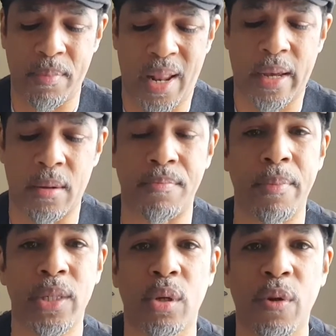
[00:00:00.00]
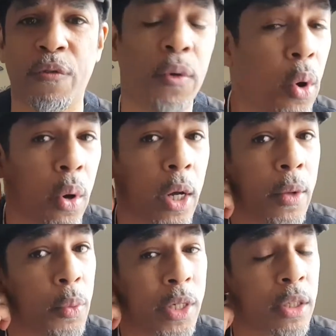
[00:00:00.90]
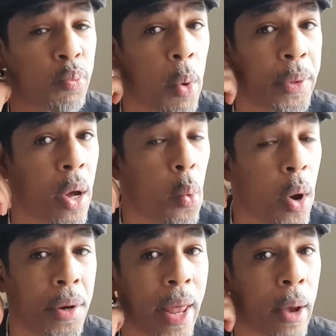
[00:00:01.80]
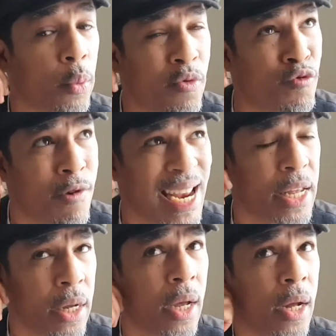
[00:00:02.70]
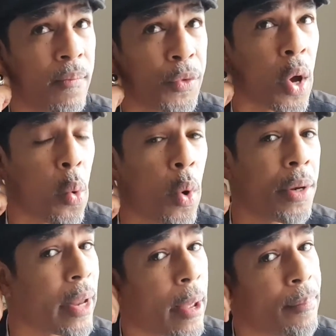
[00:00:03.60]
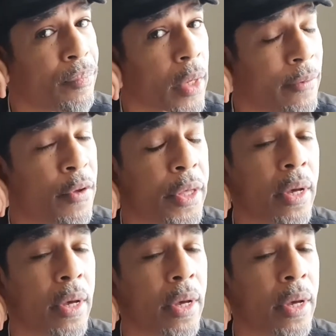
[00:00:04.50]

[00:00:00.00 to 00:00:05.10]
like a mess on the floor, which is what we don't want. That we really don't want that. If you